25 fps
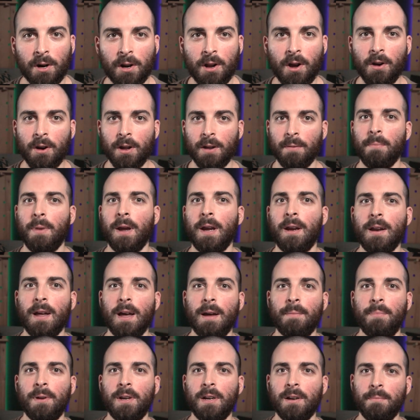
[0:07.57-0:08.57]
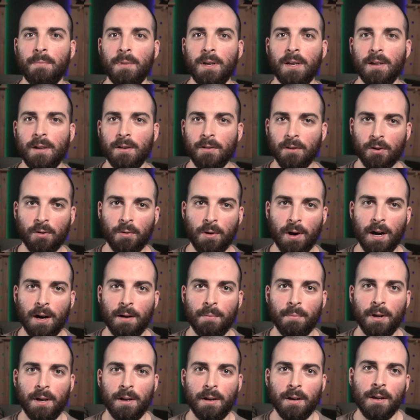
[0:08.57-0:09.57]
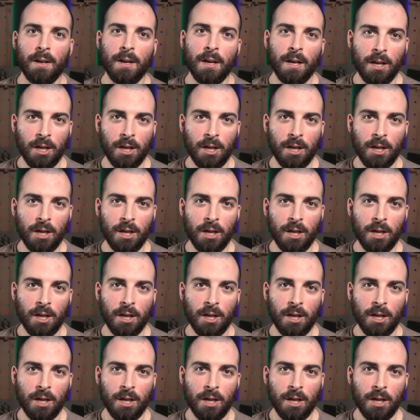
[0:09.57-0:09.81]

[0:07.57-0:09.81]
coding may not be an immediate requirement,